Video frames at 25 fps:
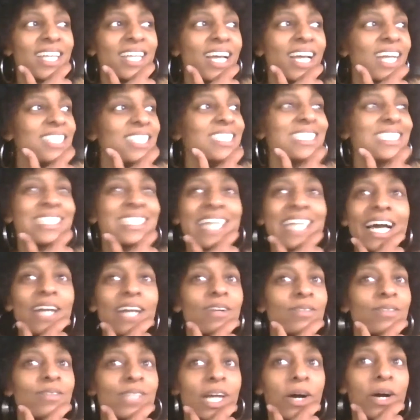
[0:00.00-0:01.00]
I just I
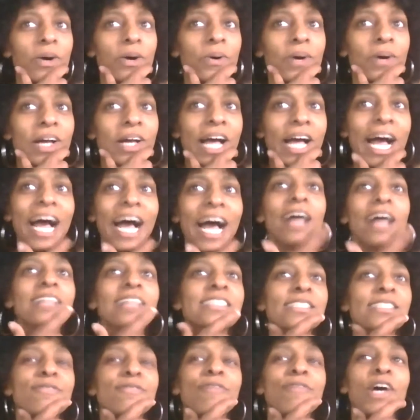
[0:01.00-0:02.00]
don't know. I
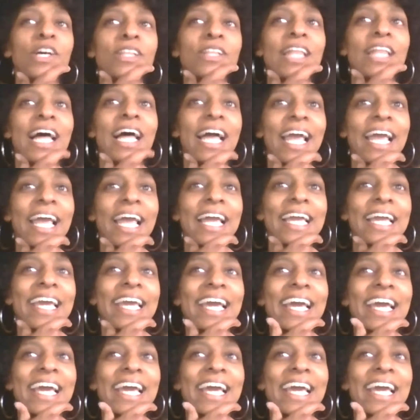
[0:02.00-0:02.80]
just felt like